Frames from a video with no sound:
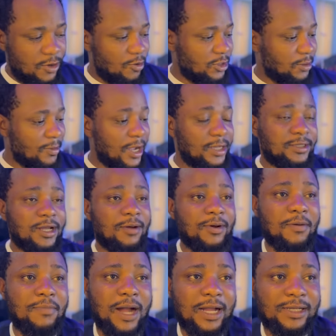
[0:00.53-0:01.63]
What's up, guys?
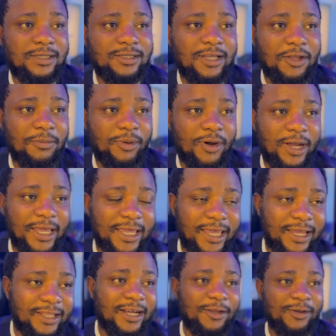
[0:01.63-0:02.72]
Welcome back. This is your boy
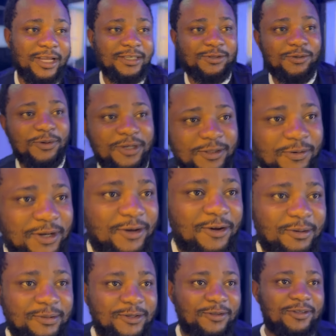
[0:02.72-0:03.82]
again. How you guys doing?
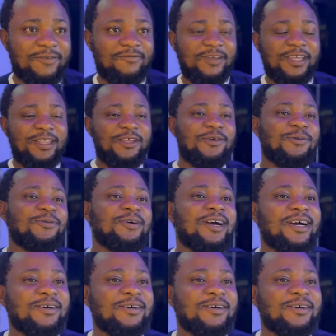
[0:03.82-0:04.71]
Welcome to another video.